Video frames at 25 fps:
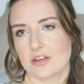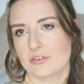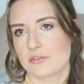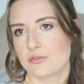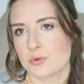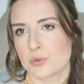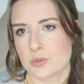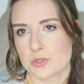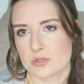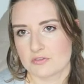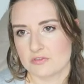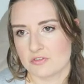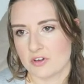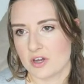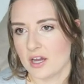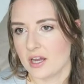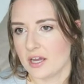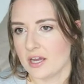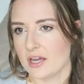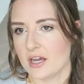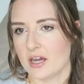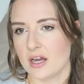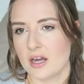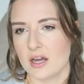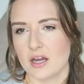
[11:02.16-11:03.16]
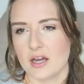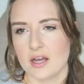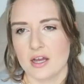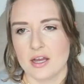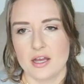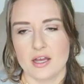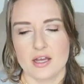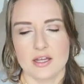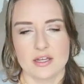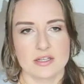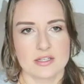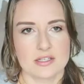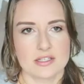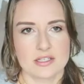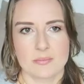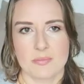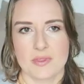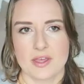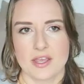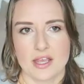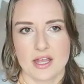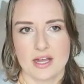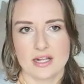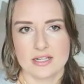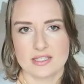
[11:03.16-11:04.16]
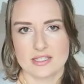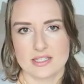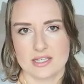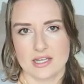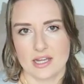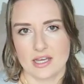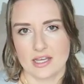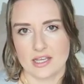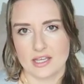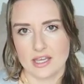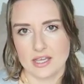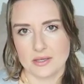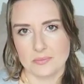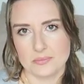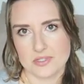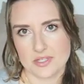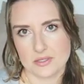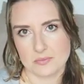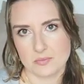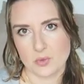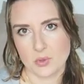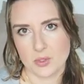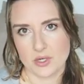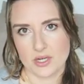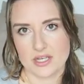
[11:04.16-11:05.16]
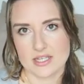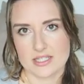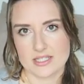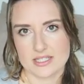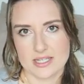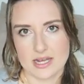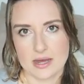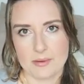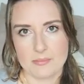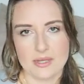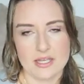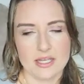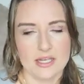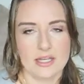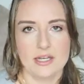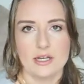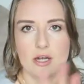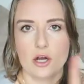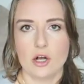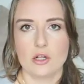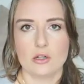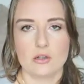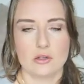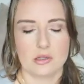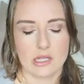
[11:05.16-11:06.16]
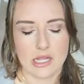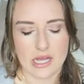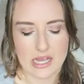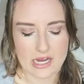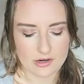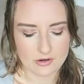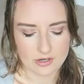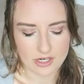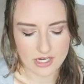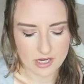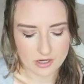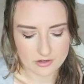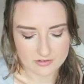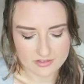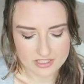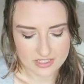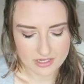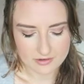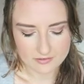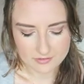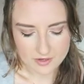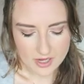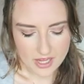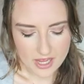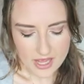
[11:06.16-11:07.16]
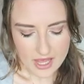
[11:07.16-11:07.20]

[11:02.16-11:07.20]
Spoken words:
like Fortifier and something else that like keeps it more in his tummy and a whole area of stuff.